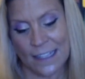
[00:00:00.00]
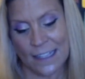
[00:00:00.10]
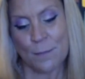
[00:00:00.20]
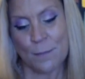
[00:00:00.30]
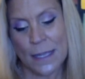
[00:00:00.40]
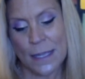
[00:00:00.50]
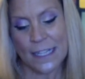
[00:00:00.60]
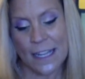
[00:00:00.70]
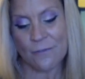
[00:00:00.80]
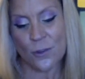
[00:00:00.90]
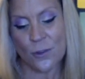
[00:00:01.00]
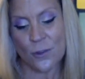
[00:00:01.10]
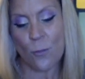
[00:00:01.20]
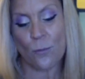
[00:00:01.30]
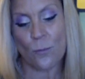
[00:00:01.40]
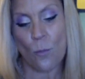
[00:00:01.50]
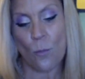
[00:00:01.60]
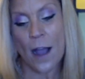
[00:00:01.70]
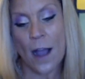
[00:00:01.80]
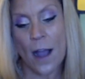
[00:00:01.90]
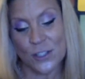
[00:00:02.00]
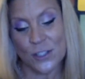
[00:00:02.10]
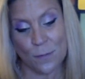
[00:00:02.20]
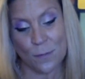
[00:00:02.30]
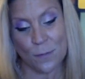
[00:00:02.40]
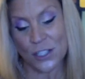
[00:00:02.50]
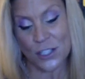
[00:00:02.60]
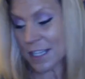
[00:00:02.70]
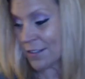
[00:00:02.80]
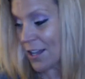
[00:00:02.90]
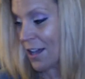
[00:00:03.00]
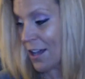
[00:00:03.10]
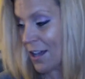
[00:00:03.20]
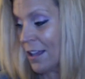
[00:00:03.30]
meaning if you're walking too much in the,